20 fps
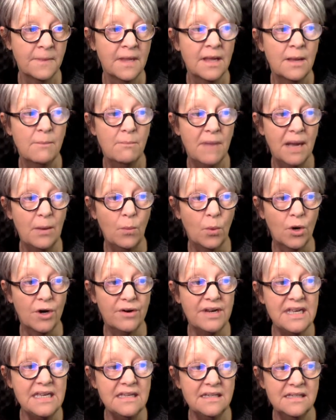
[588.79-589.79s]
My
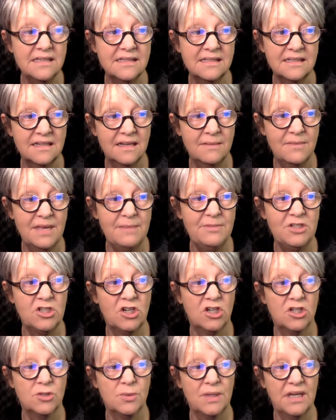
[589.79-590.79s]
worry is that I may be
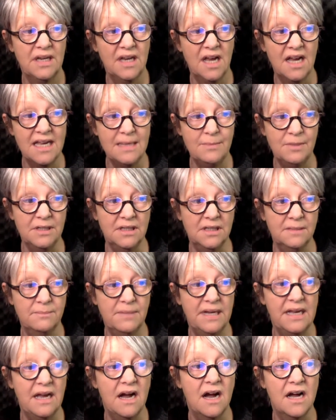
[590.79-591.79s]
charged with libel
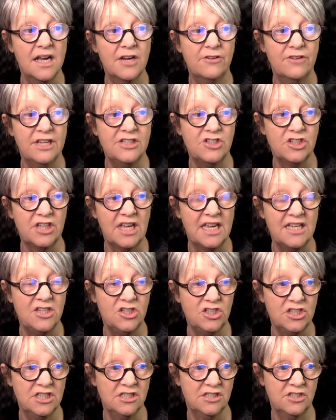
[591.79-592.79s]
by a higher
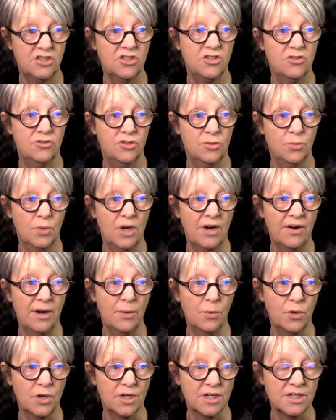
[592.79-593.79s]
education institution where I
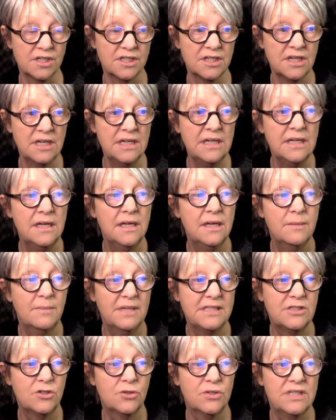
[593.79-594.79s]
worked. My
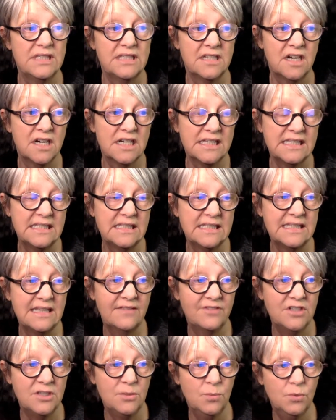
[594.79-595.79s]
story starts in
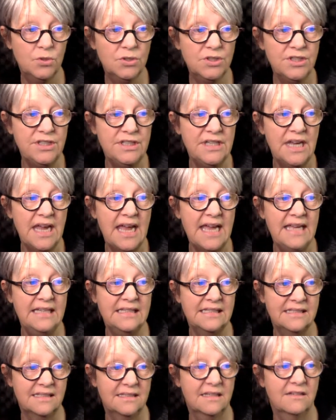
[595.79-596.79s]
71,
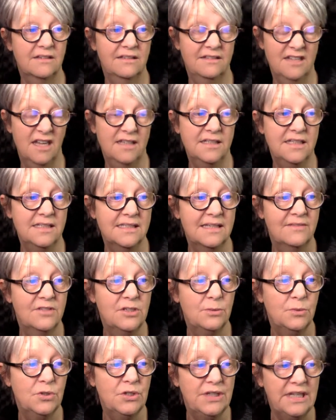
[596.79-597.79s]
ends
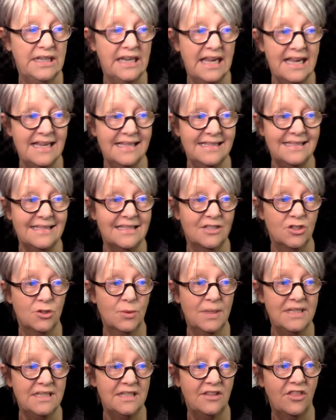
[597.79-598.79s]
1971, and ends in
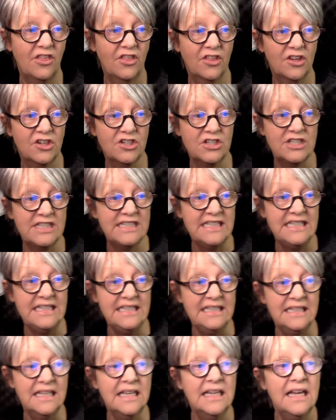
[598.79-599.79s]

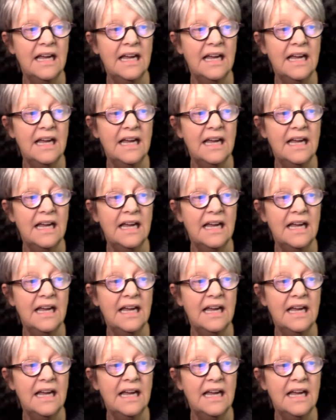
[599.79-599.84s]
2013.